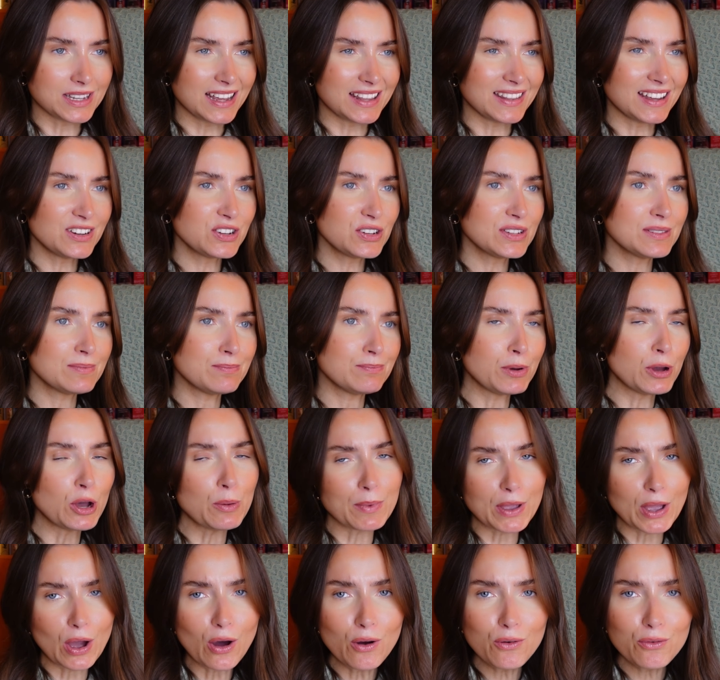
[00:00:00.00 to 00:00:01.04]
and that just put
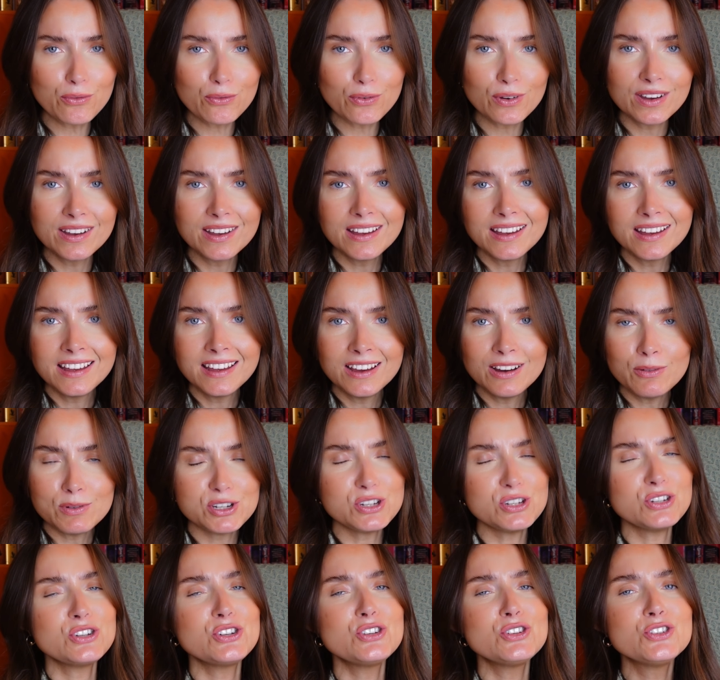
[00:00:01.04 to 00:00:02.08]
me off, which
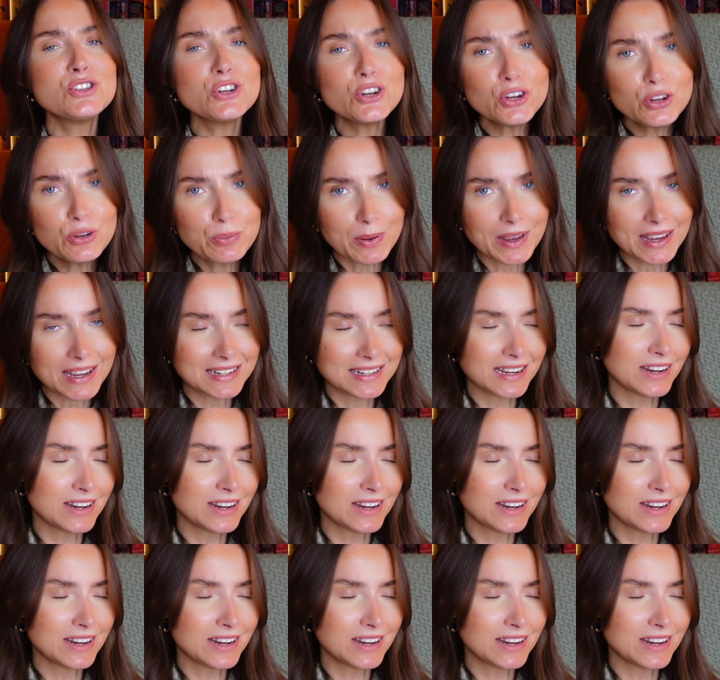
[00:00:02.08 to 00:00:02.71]
is stupid.